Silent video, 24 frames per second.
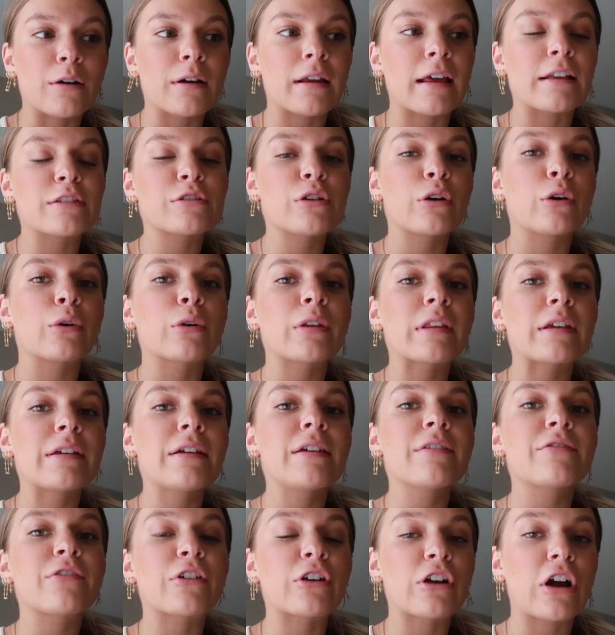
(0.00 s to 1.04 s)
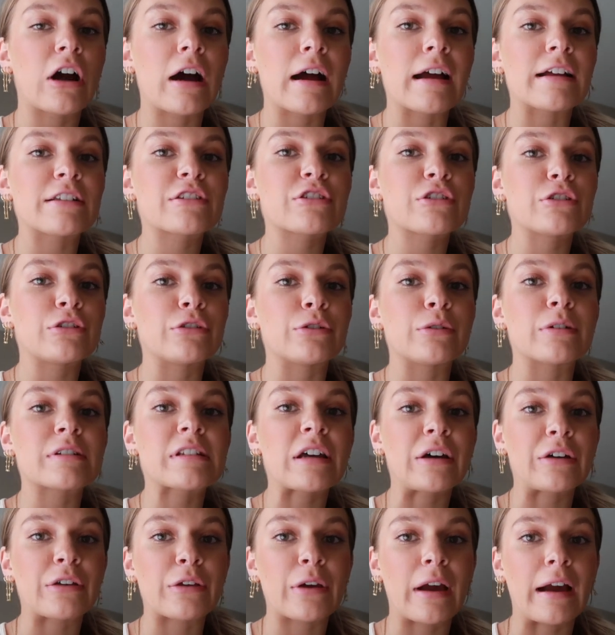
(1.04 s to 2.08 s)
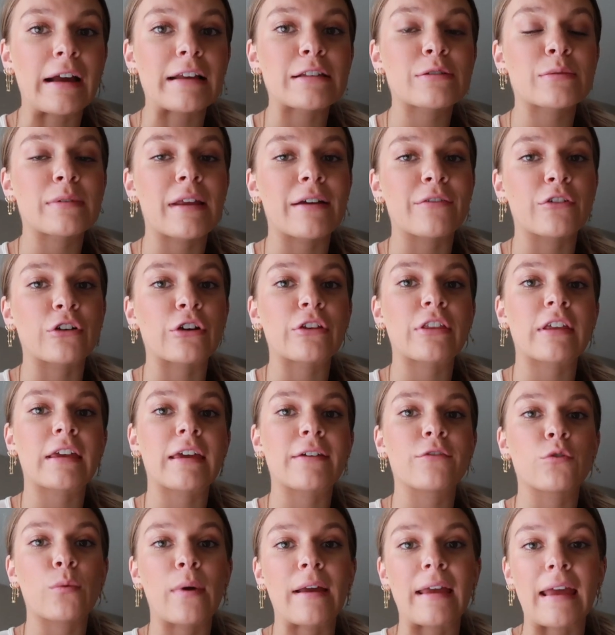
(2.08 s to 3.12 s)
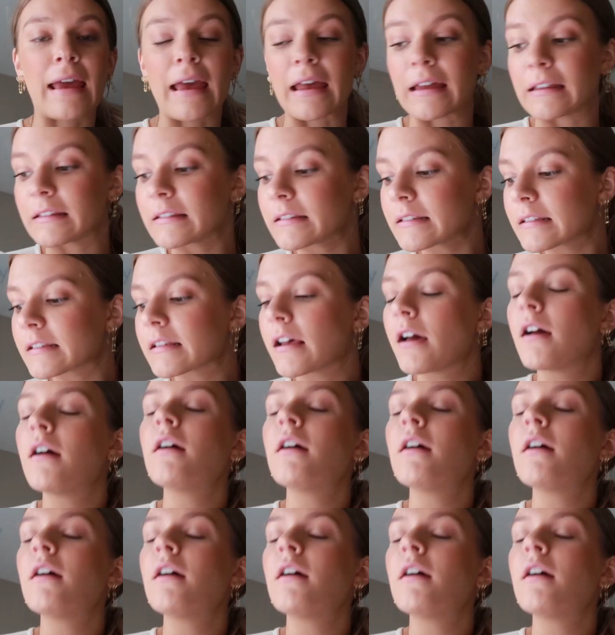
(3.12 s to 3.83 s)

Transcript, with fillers: and I totally forgot to tell you guys whenever the giveaway ends.